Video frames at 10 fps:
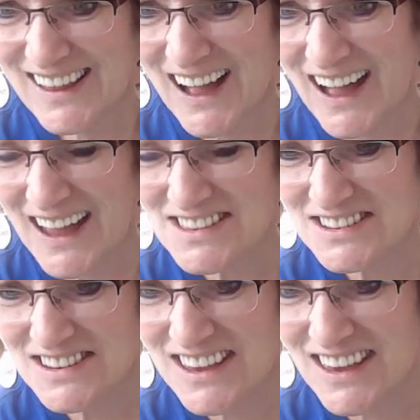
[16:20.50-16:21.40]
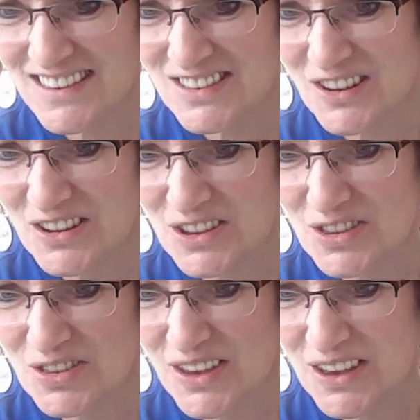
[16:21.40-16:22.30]
Hi, Denise. Good to
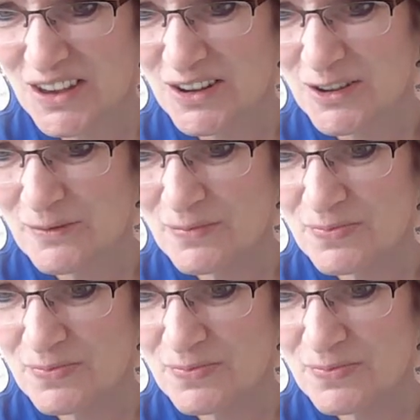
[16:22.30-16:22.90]
see you.